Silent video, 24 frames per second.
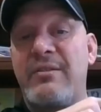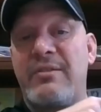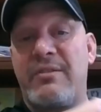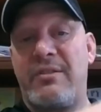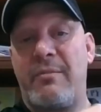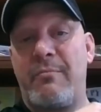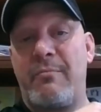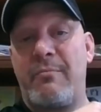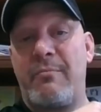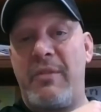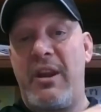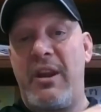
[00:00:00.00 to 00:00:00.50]
to
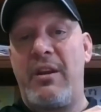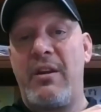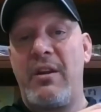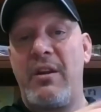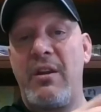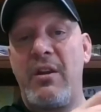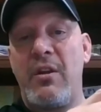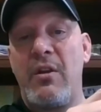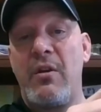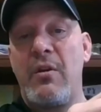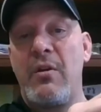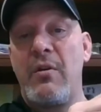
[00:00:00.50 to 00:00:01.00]
meet
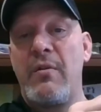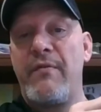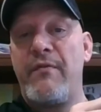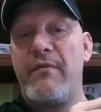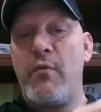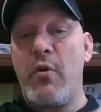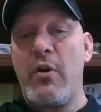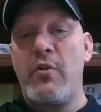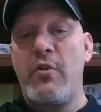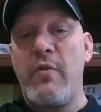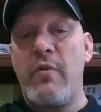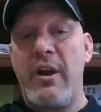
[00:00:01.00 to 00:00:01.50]

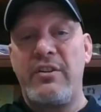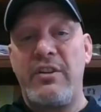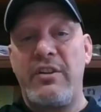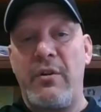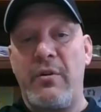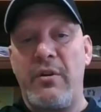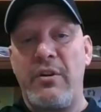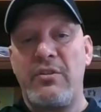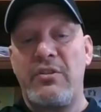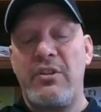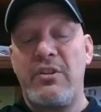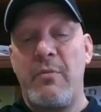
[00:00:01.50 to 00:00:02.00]
four
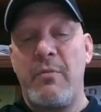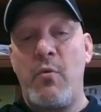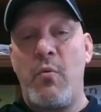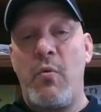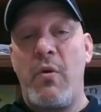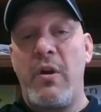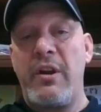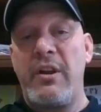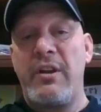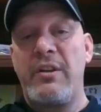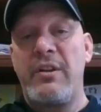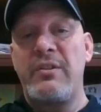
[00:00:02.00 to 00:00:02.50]
criteria. Number
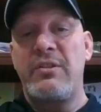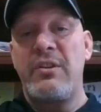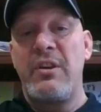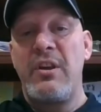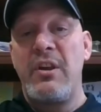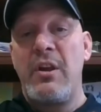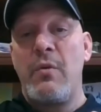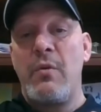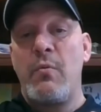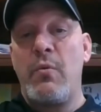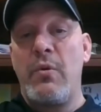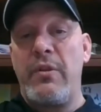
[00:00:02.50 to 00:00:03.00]
one is,
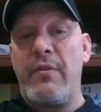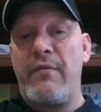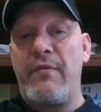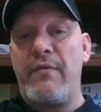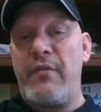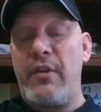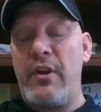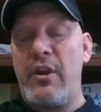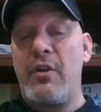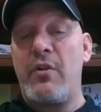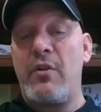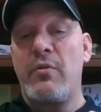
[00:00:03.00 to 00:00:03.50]
will the
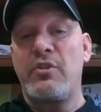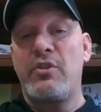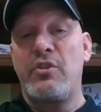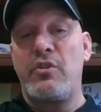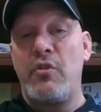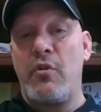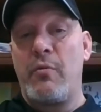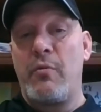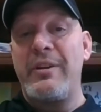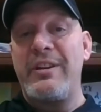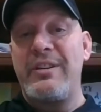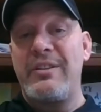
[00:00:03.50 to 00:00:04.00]
vehicle
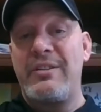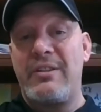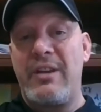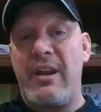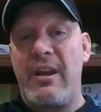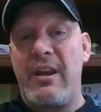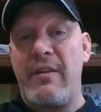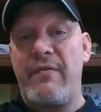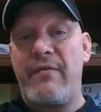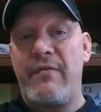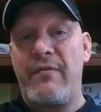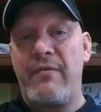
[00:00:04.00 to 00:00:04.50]
still be
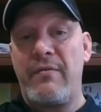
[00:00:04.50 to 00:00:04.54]
safe?